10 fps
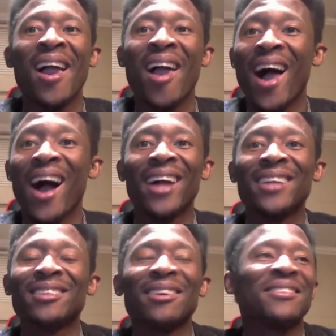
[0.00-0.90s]

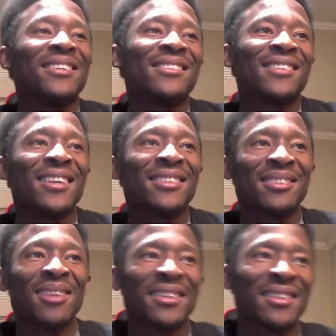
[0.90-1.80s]
and these things
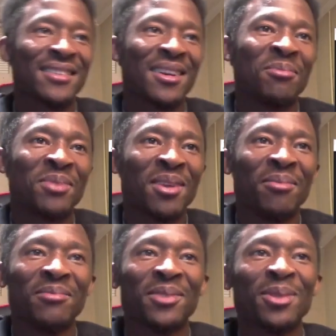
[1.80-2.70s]
like this comes up.
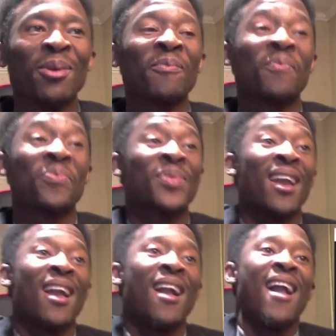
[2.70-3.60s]
So,
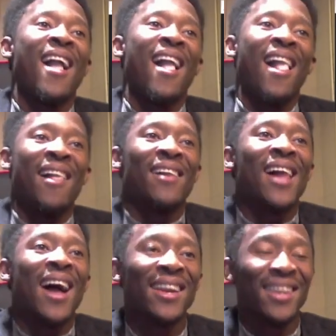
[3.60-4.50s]

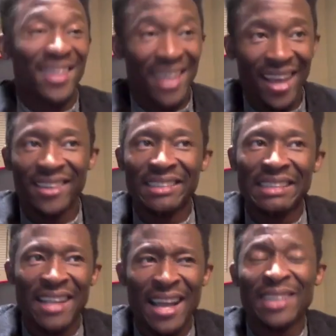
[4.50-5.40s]
and again,
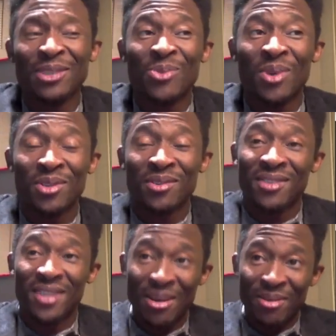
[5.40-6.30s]
I just want you
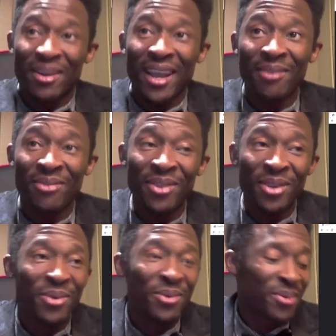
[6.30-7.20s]
to know, if
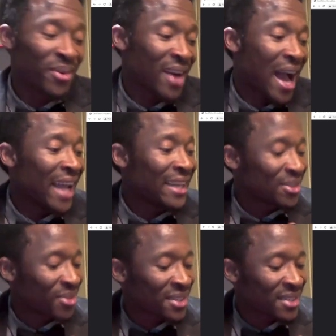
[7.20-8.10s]
you are
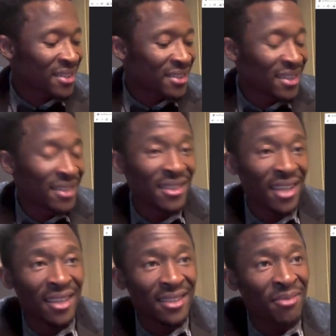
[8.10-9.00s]
interested in these
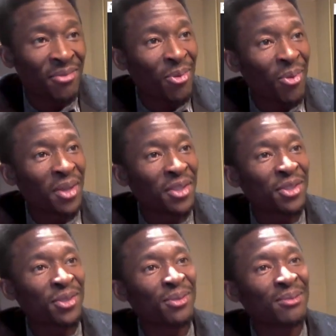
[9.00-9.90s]
things, if you want
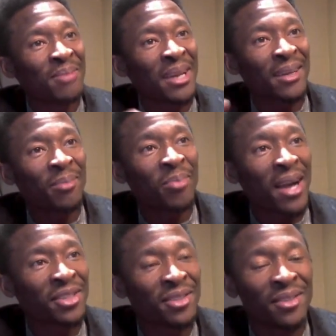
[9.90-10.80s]
to make it a
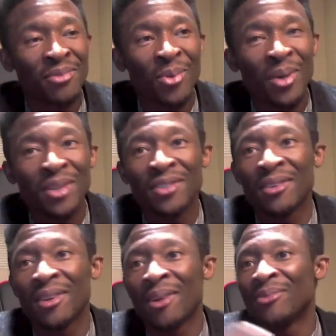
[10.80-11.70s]
passion, if you want to
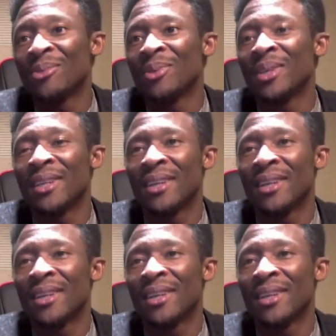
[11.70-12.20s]
love doing it,